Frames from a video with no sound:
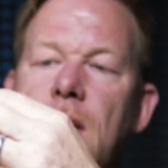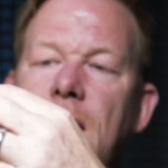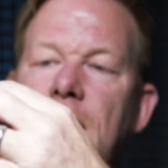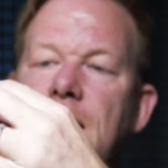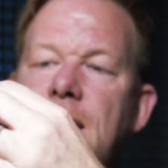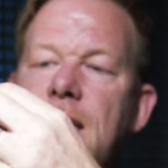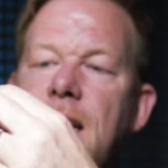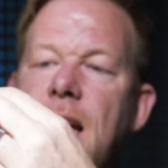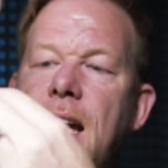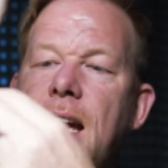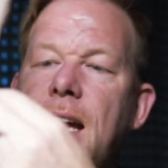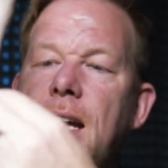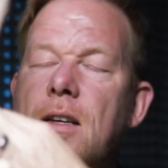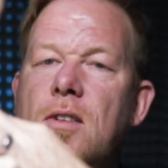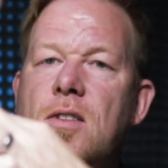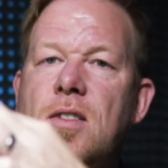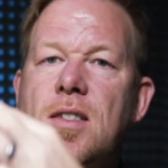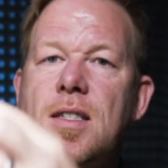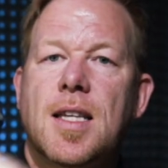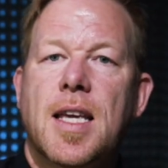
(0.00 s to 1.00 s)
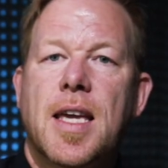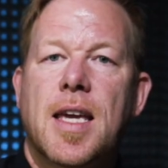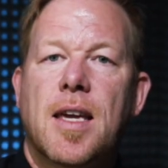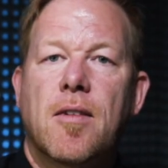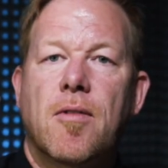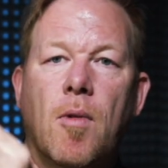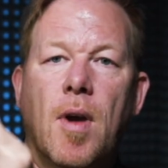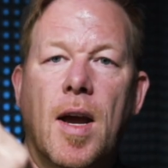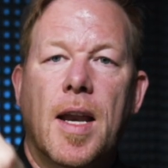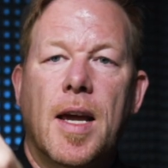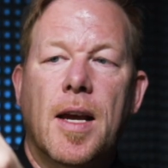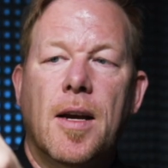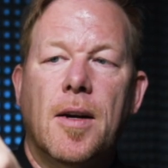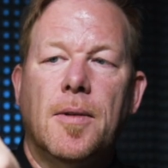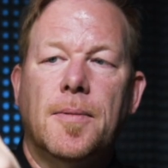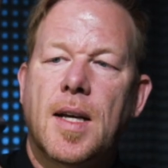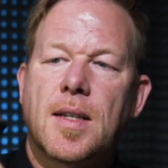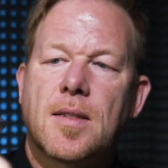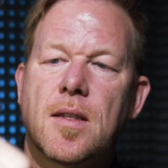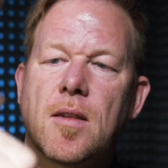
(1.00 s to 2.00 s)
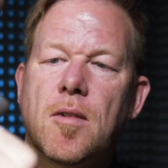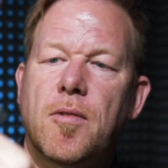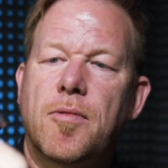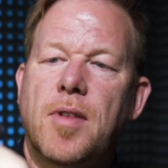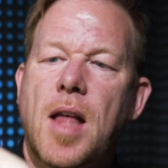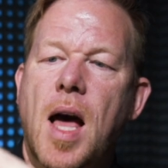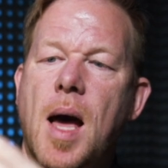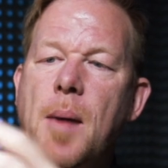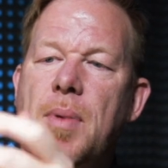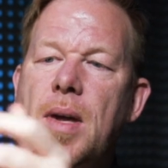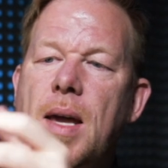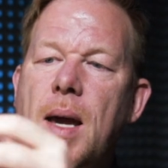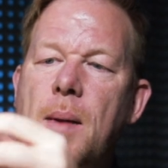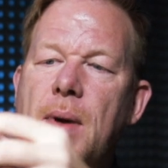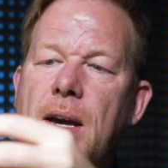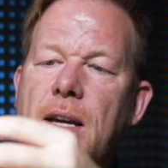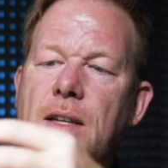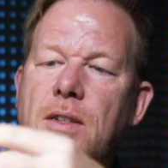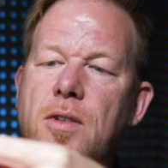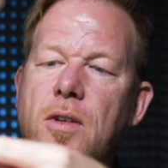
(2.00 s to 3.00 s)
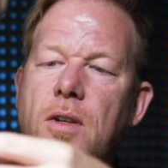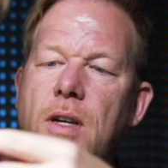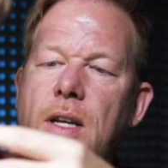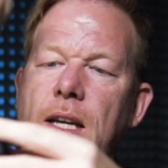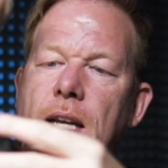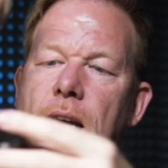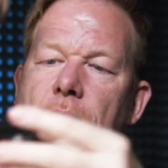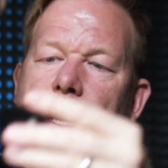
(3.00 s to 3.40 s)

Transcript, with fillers: let's say, their sleeve right here. That's a little floppy. I might turn it